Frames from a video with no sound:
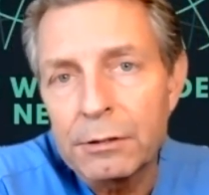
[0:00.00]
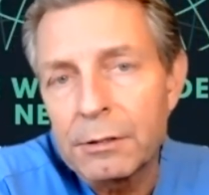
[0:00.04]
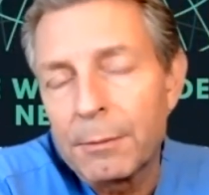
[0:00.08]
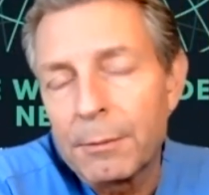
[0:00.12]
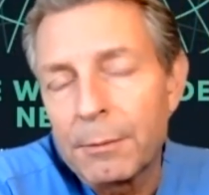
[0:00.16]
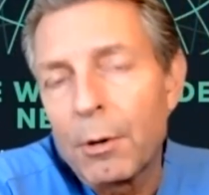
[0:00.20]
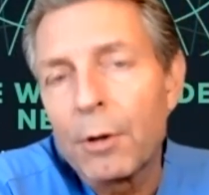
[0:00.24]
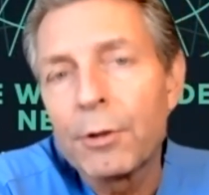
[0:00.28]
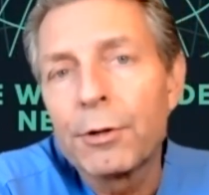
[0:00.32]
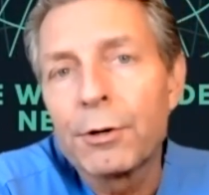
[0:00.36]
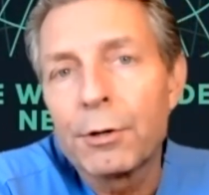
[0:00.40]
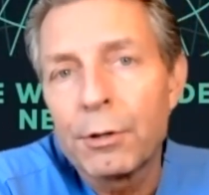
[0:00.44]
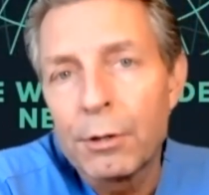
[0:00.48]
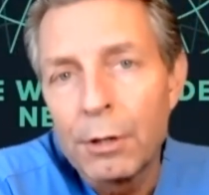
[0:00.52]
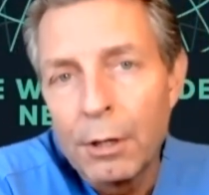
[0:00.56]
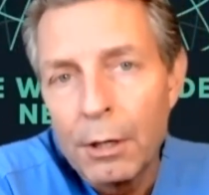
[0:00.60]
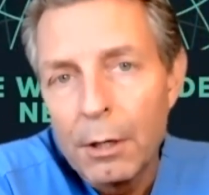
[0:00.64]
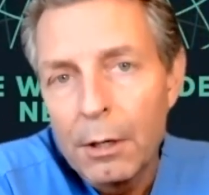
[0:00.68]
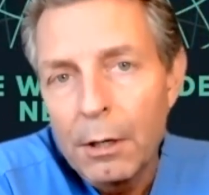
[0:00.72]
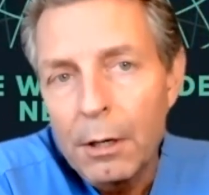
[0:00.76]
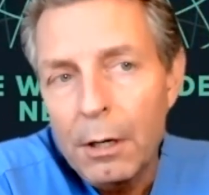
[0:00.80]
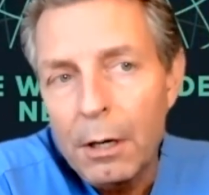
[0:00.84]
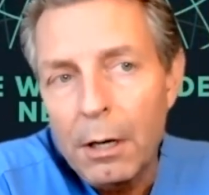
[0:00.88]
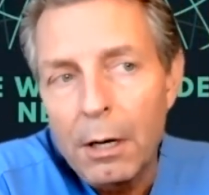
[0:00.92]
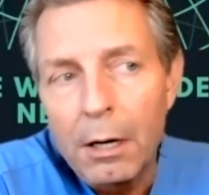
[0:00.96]
other
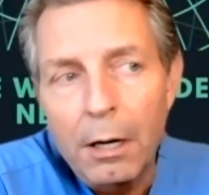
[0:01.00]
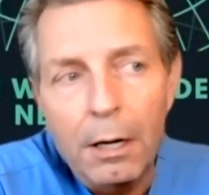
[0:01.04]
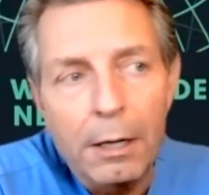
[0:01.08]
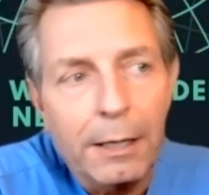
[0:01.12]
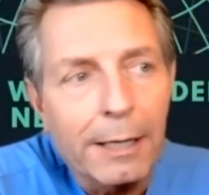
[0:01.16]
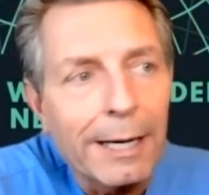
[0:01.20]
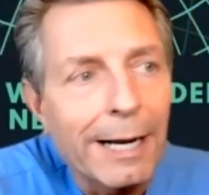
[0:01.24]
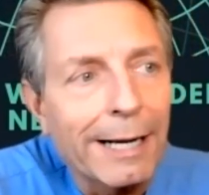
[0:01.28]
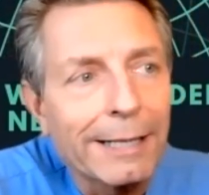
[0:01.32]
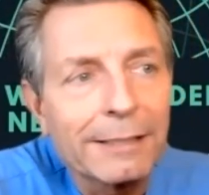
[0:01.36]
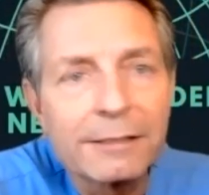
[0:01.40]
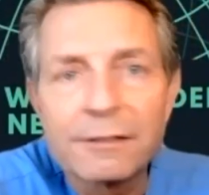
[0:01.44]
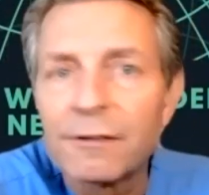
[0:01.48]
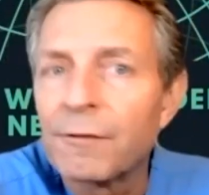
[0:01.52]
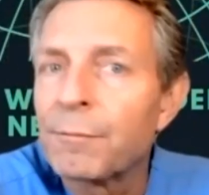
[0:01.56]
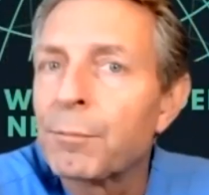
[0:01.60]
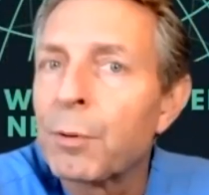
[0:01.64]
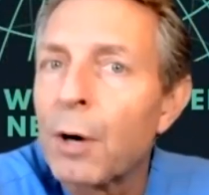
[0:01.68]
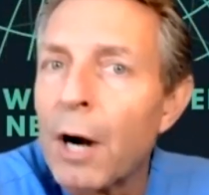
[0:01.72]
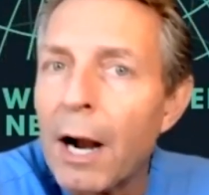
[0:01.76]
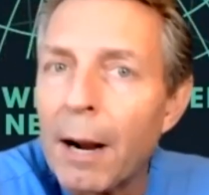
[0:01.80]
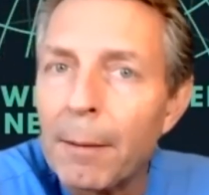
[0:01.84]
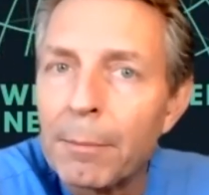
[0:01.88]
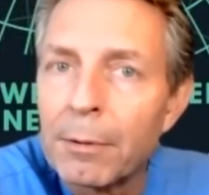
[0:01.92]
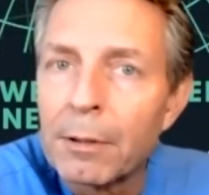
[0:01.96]
kinds
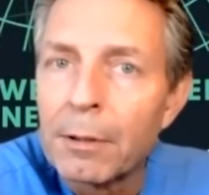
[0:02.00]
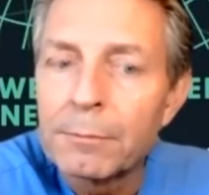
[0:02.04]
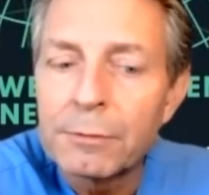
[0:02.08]
of